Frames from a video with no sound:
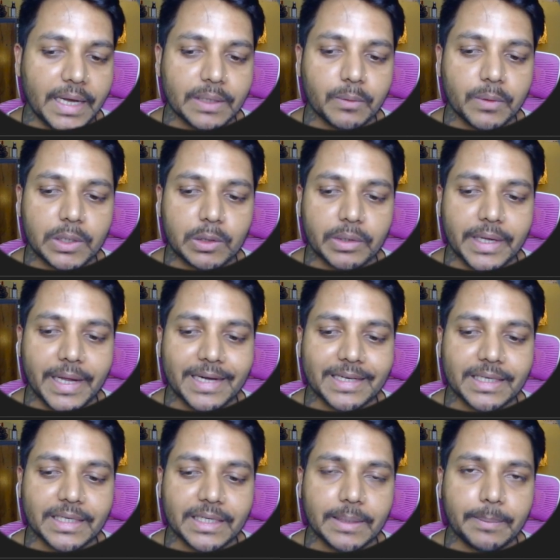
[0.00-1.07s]
we need to get
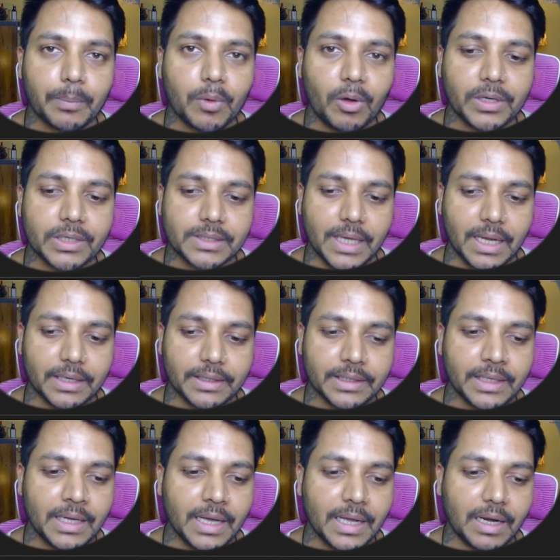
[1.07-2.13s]
that employee's salary.
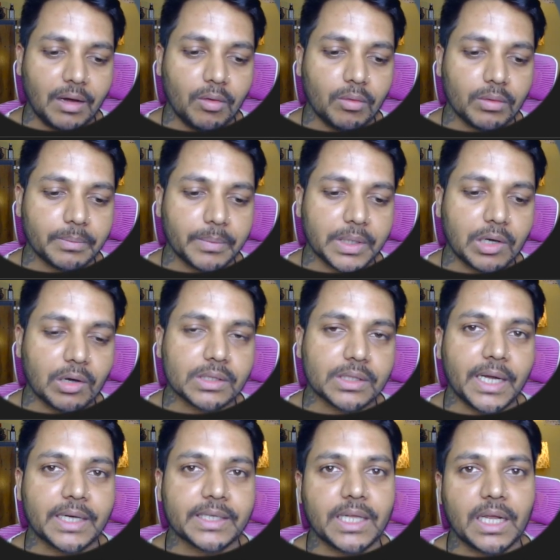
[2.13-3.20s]
Now because
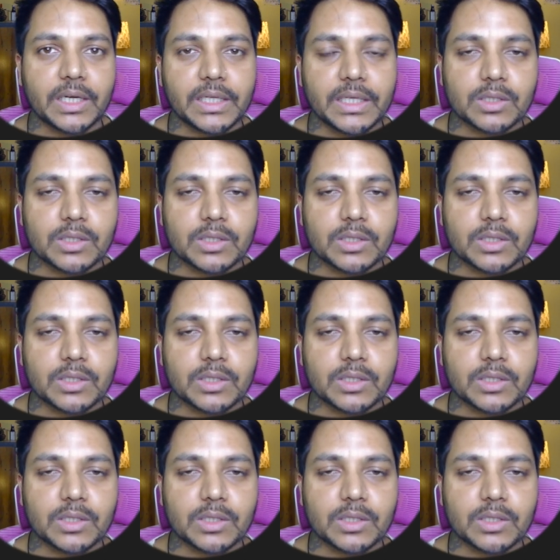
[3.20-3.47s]
that salary